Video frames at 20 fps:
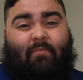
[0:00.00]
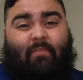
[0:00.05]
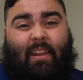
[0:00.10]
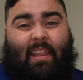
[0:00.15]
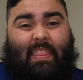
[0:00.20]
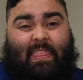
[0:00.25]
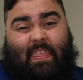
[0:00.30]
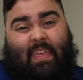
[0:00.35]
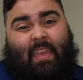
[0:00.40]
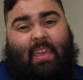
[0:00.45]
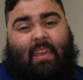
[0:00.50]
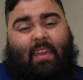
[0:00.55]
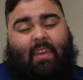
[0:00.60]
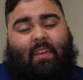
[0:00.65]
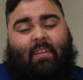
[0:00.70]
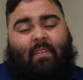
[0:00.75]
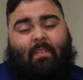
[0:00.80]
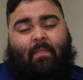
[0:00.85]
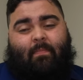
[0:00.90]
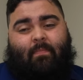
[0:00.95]
didn't really
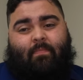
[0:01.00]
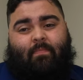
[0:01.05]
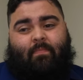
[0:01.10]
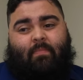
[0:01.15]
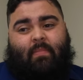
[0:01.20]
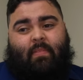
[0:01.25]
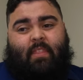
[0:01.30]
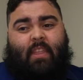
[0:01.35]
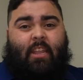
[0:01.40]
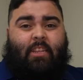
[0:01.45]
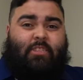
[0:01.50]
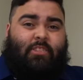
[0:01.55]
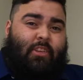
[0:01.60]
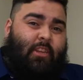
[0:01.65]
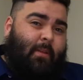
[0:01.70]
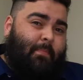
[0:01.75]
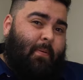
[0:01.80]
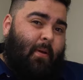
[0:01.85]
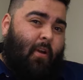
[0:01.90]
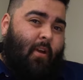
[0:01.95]
think that it
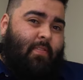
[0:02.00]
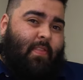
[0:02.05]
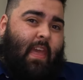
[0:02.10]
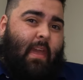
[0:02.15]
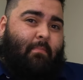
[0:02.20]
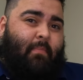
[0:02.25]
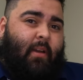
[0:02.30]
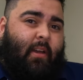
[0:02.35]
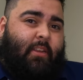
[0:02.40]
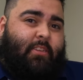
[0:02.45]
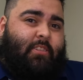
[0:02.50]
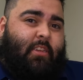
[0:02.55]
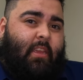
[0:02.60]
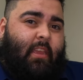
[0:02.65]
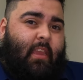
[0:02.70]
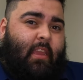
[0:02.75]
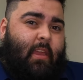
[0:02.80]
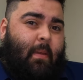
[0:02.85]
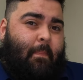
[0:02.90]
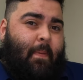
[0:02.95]
stood apart that much
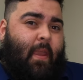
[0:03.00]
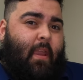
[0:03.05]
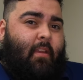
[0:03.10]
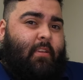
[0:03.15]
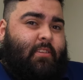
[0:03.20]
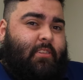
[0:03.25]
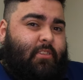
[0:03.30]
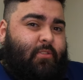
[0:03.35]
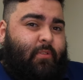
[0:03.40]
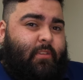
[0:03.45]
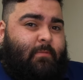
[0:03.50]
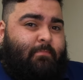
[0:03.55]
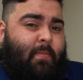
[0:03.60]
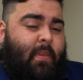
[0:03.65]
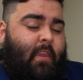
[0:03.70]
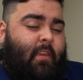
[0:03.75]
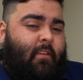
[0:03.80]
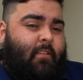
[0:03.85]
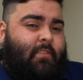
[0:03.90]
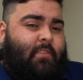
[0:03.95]
in comparison to its
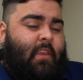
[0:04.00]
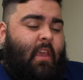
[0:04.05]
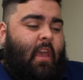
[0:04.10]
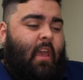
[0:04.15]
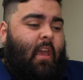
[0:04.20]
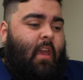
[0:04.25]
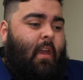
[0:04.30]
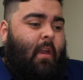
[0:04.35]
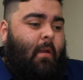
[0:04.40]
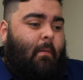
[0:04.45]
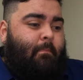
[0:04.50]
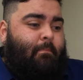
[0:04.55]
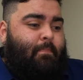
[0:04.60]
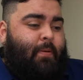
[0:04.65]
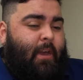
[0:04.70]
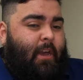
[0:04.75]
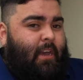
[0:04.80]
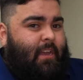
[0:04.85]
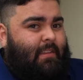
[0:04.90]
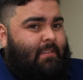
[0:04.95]
peers.
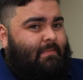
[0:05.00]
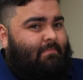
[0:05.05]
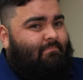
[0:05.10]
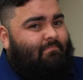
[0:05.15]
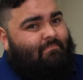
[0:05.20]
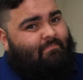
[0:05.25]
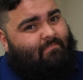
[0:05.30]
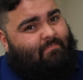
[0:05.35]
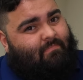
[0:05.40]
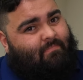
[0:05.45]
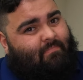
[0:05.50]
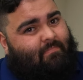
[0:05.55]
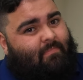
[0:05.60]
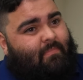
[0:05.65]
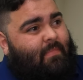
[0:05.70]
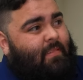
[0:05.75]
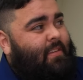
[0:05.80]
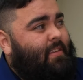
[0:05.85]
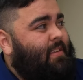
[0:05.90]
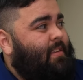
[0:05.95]
But
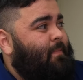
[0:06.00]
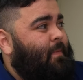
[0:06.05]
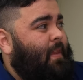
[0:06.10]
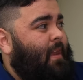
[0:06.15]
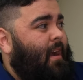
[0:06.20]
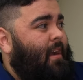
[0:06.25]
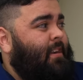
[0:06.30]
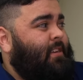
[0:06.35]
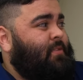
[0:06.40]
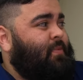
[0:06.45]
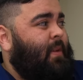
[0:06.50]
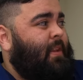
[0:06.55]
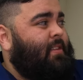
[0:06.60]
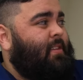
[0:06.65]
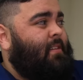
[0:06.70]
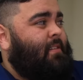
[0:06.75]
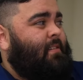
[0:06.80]
to be honest with